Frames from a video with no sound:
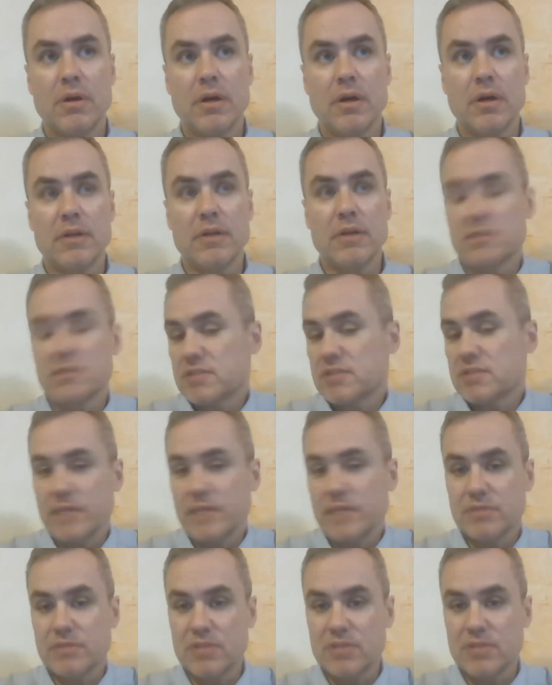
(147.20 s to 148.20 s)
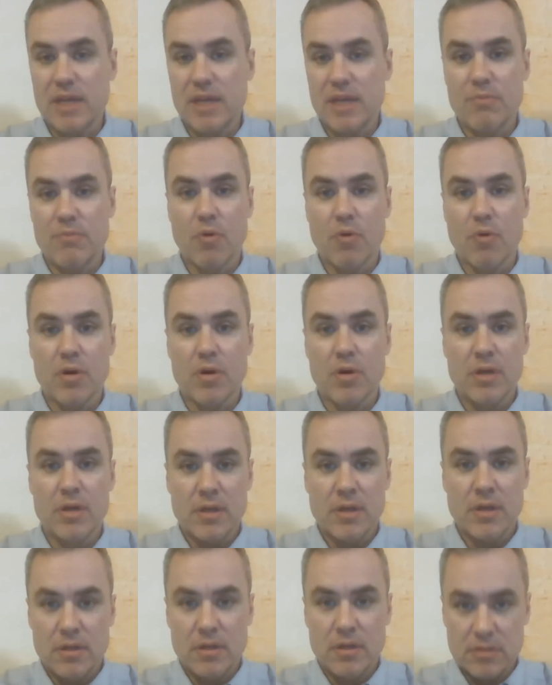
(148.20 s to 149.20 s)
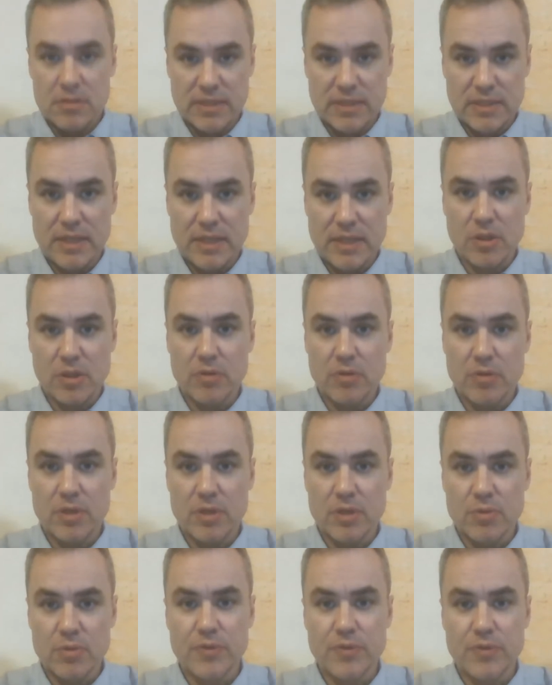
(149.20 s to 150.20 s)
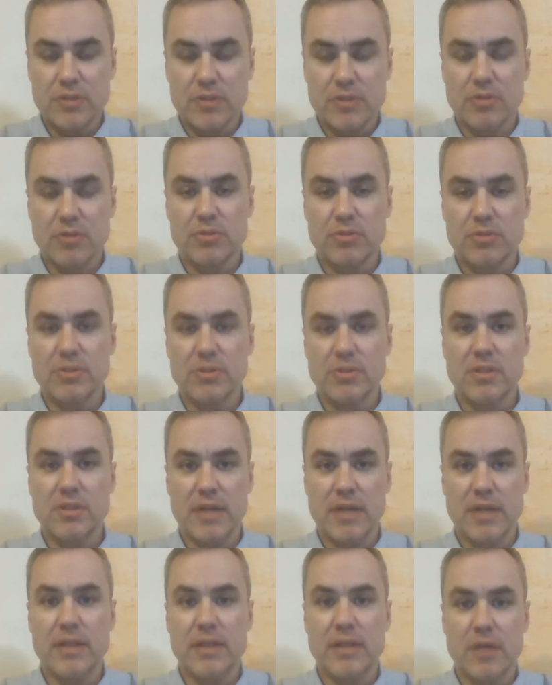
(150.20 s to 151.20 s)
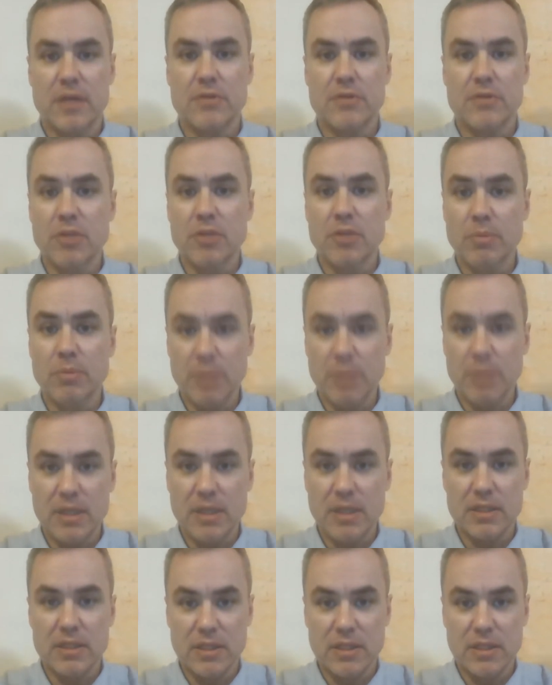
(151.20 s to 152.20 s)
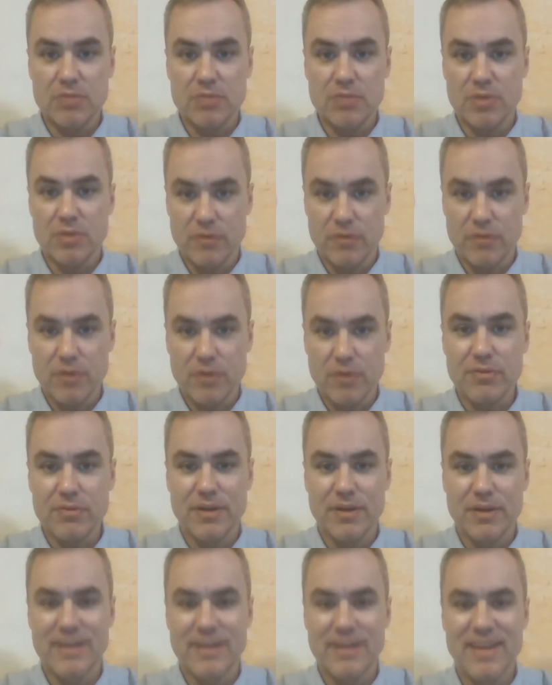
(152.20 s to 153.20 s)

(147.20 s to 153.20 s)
uh, it's safe to say, more standalone unroofing surgeries than any other human being in the history of Earth.